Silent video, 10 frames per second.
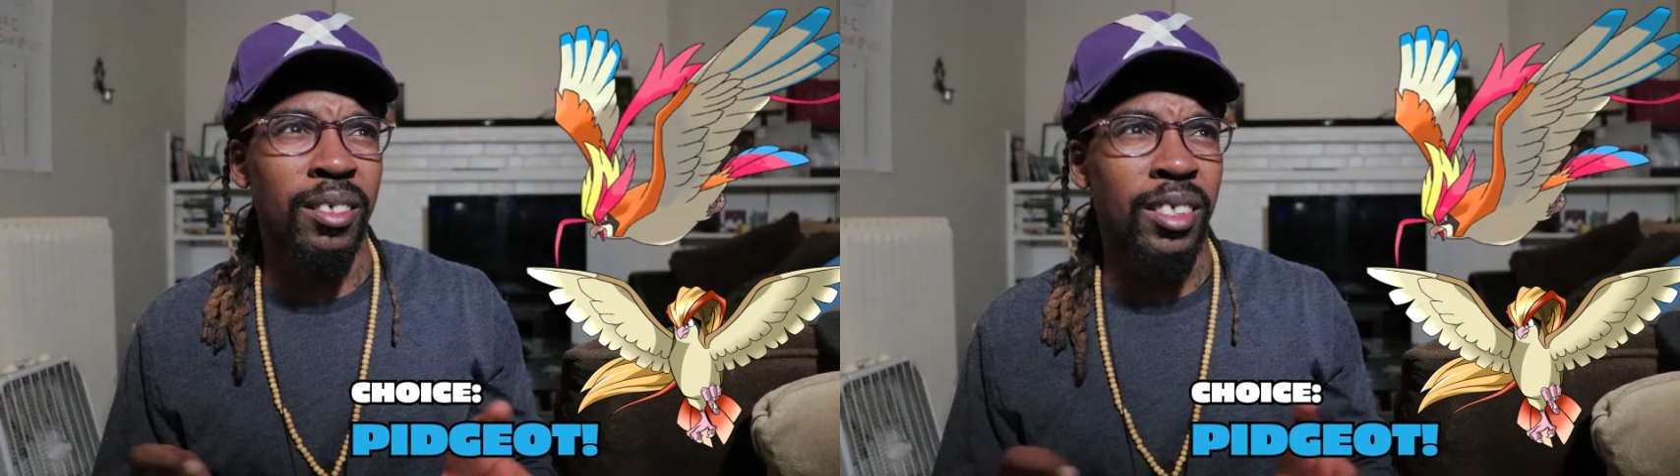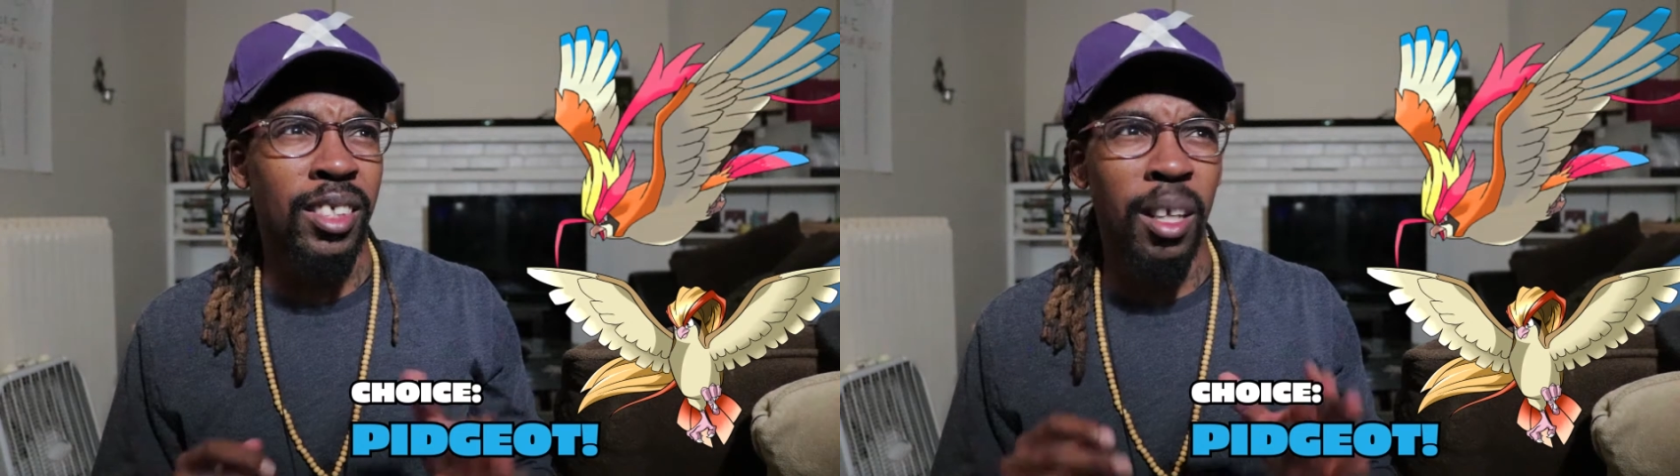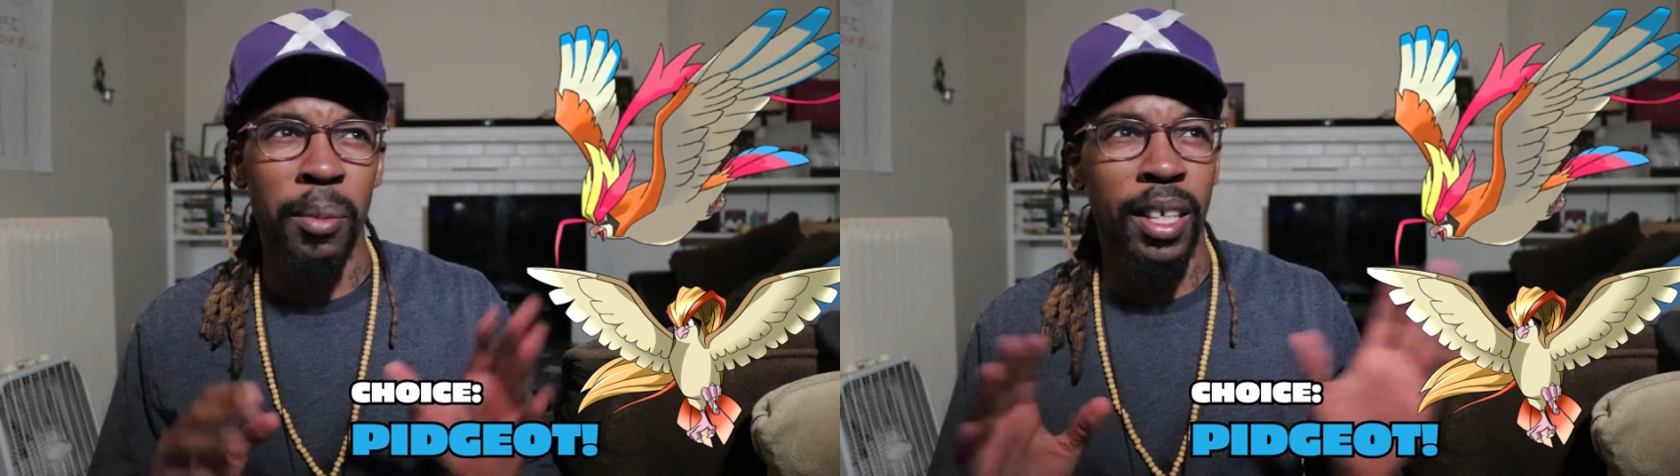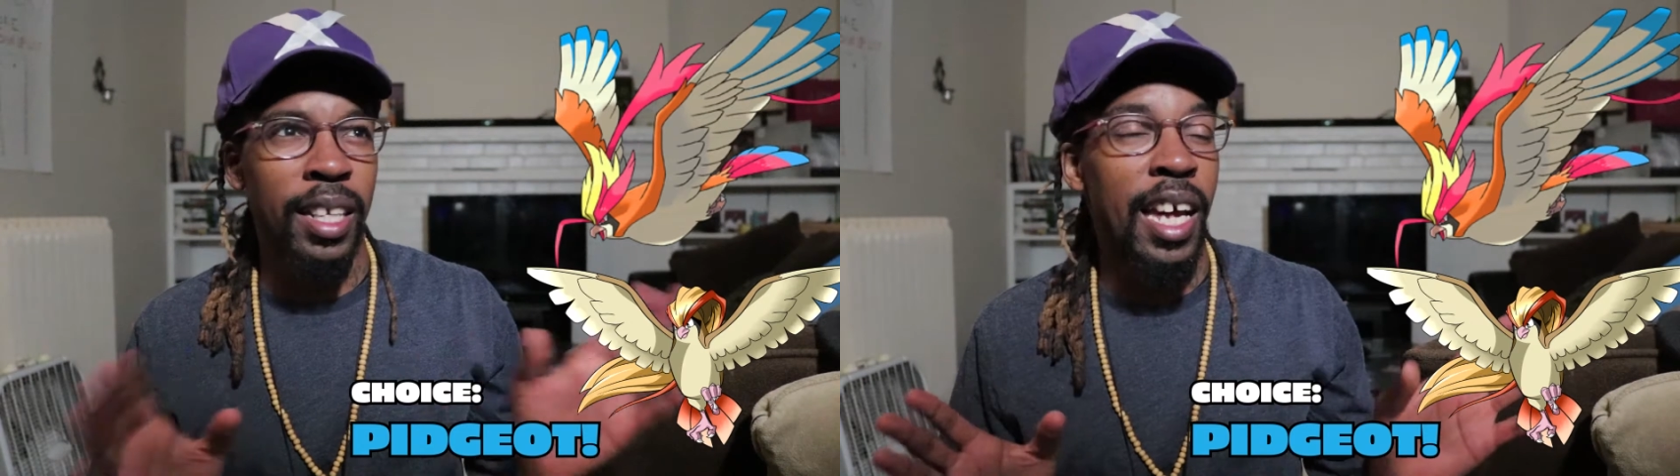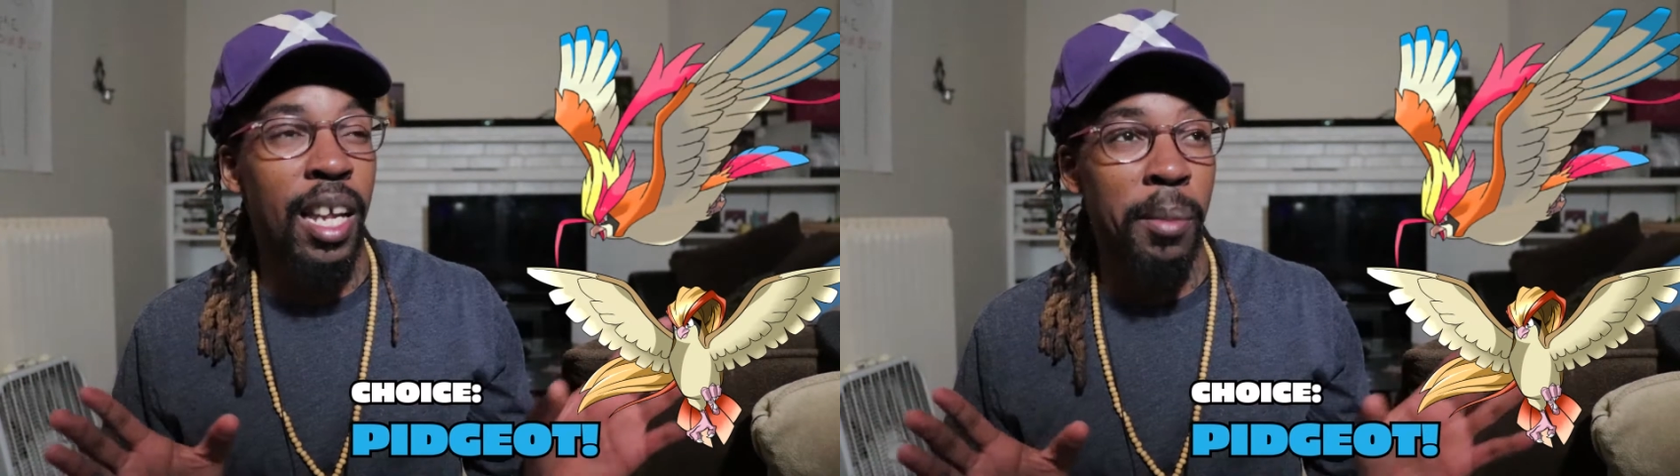something in
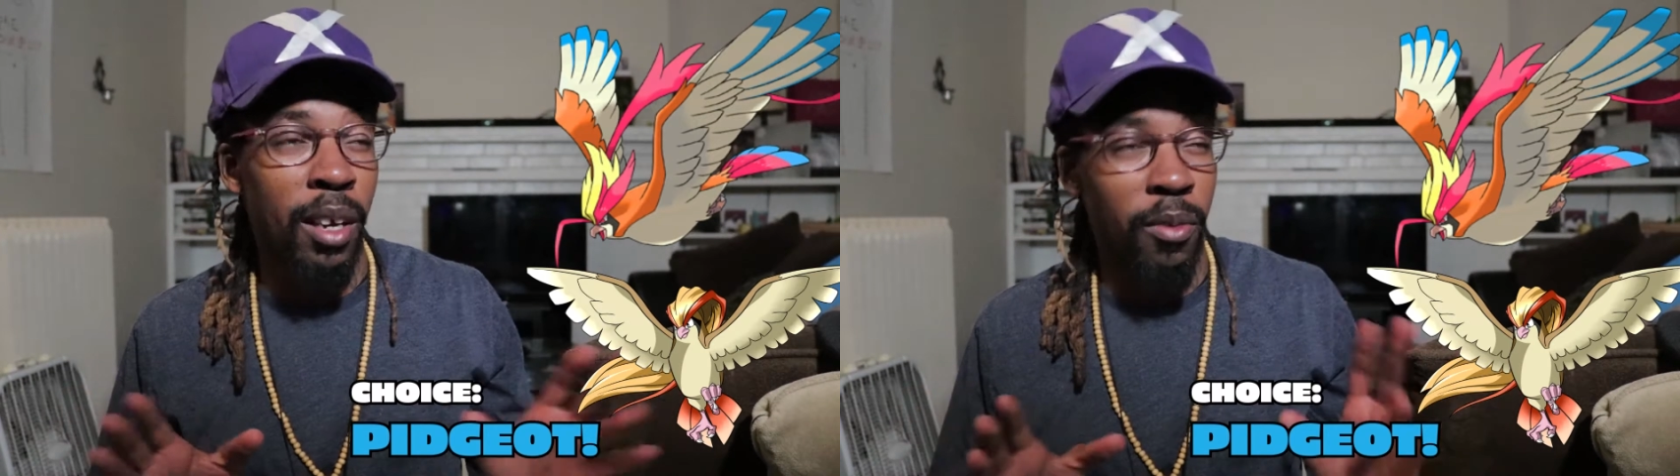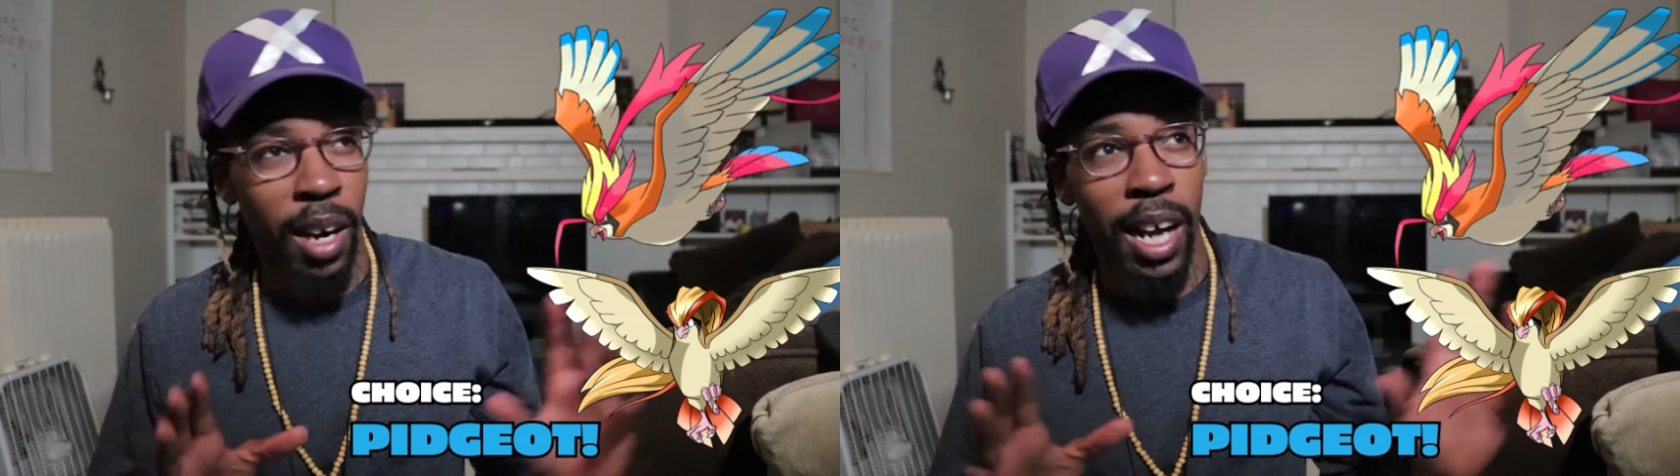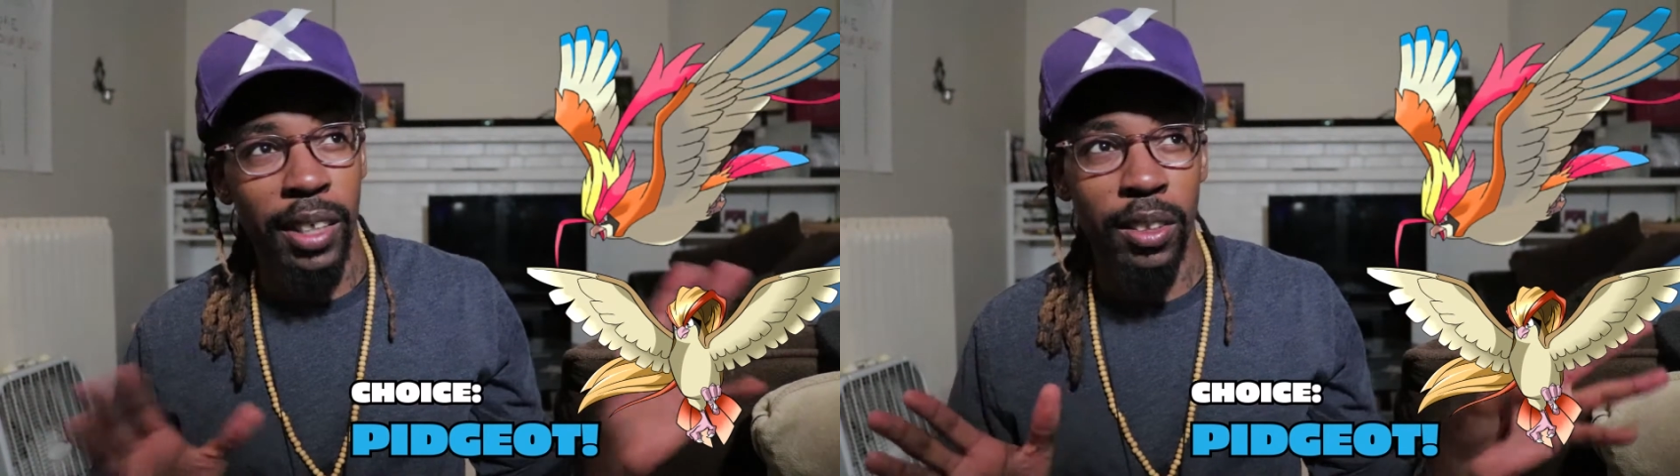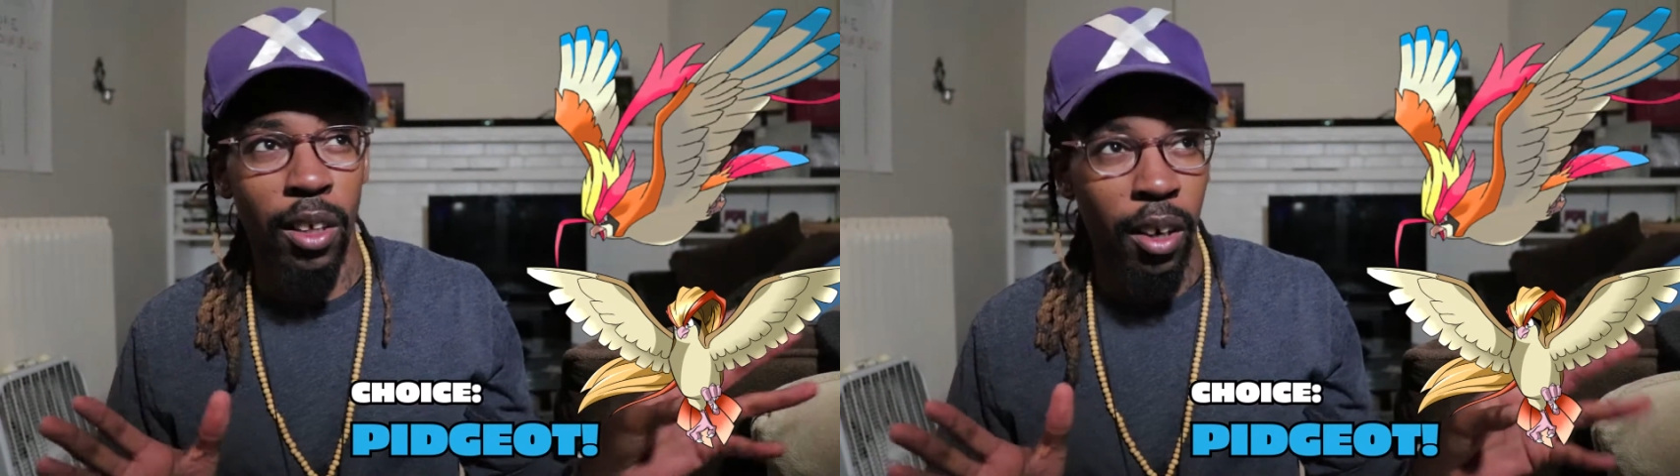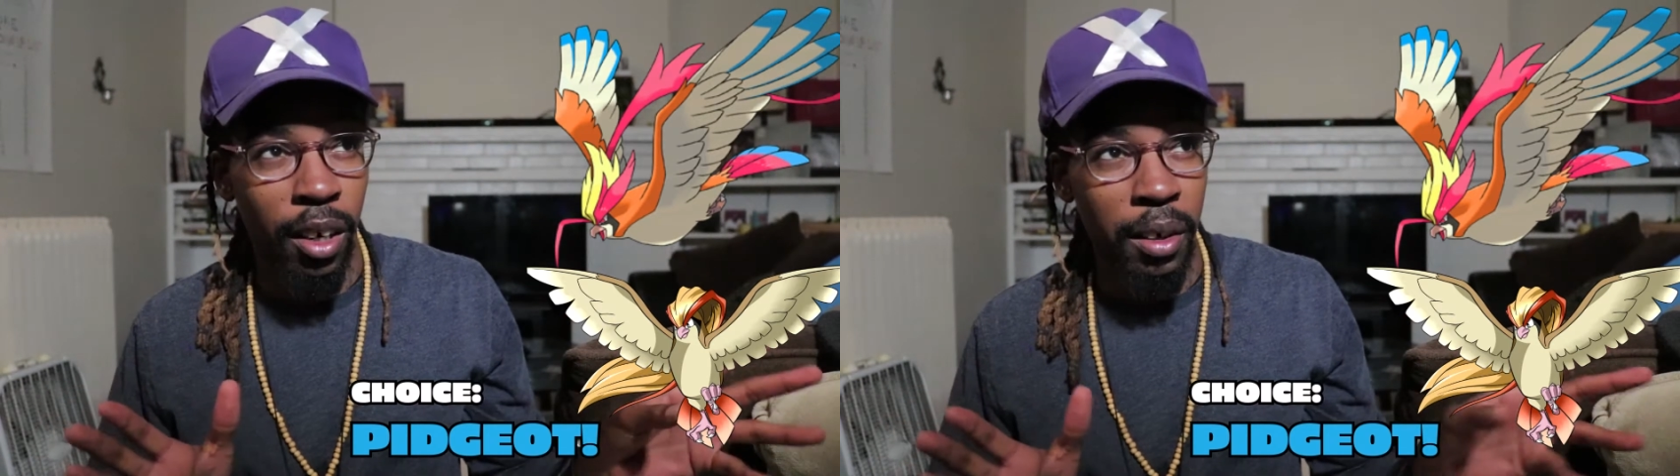the anime where I
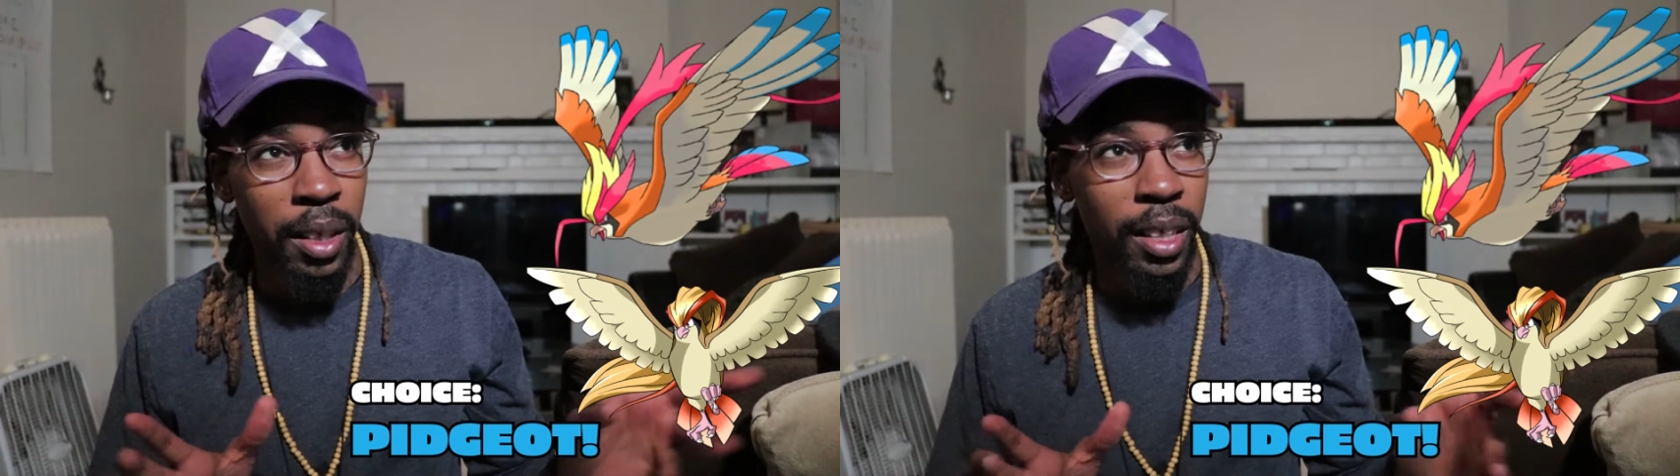saw